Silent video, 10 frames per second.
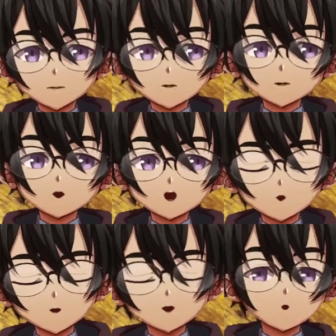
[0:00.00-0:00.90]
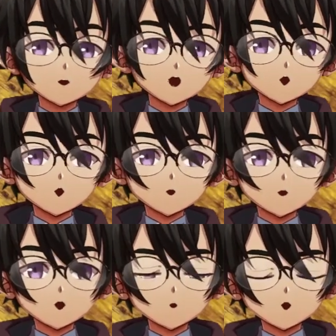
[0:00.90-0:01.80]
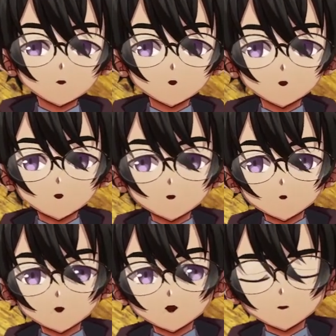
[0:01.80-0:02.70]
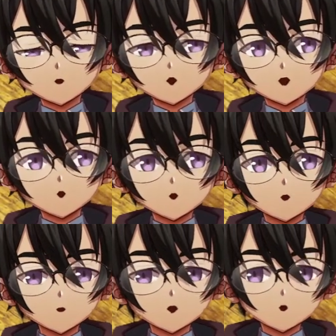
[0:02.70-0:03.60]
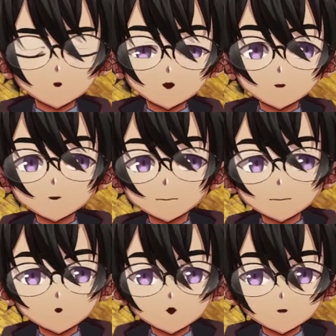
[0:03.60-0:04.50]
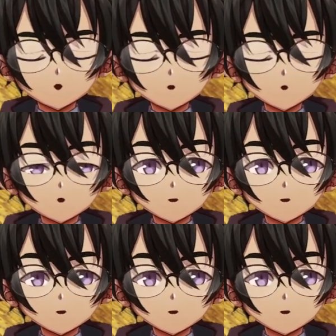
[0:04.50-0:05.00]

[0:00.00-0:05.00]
mostly Wagyu, apparently 52% Wagyu, or at least 50% Wagyu.